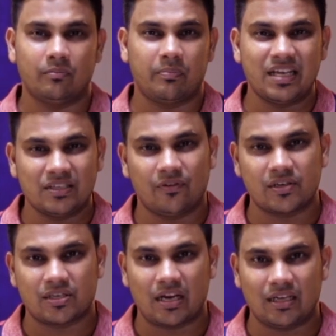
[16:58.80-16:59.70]
base
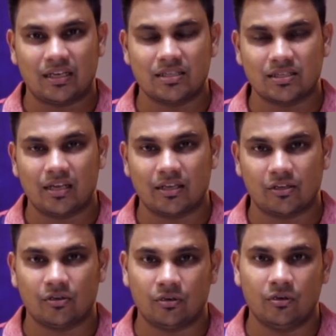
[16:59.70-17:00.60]
functionalities
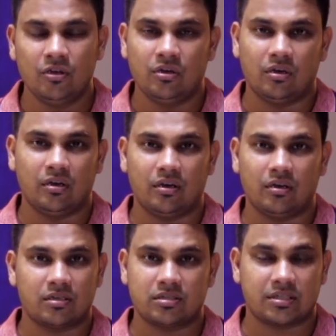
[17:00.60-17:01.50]
like your
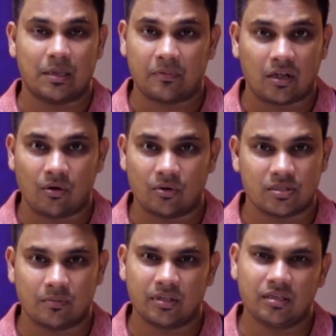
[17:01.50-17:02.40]
step count or
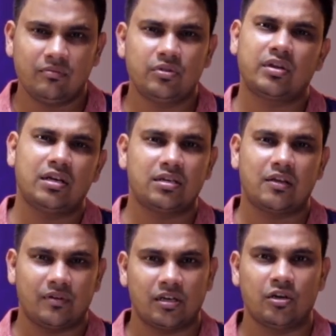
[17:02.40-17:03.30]
something, you can
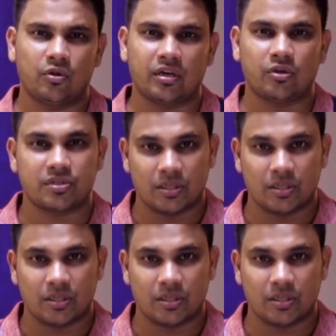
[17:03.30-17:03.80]
definitely look into